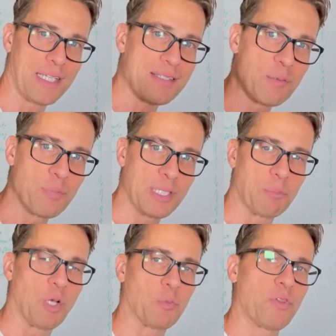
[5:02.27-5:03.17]
That's the
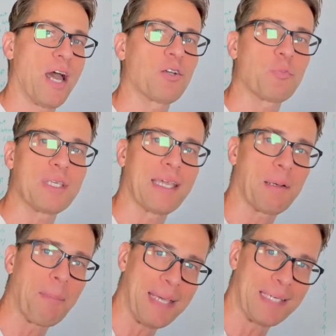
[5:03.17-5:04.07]
building block. Without it, we
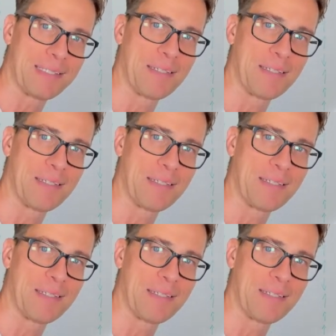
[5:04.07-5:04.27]
can't make it.